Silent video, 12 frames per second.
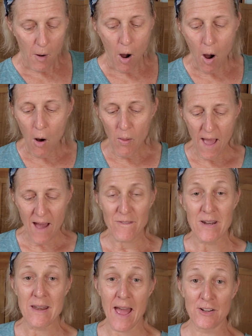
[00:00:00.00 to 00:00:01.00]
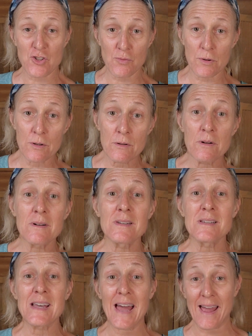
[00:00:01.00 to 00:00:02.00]
all have a natural
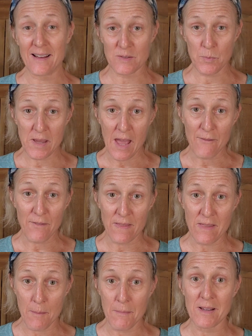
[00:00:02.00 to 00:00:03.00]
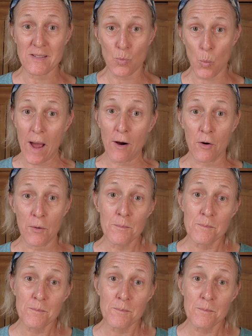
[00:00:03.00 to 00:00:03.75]
SPF in them as well.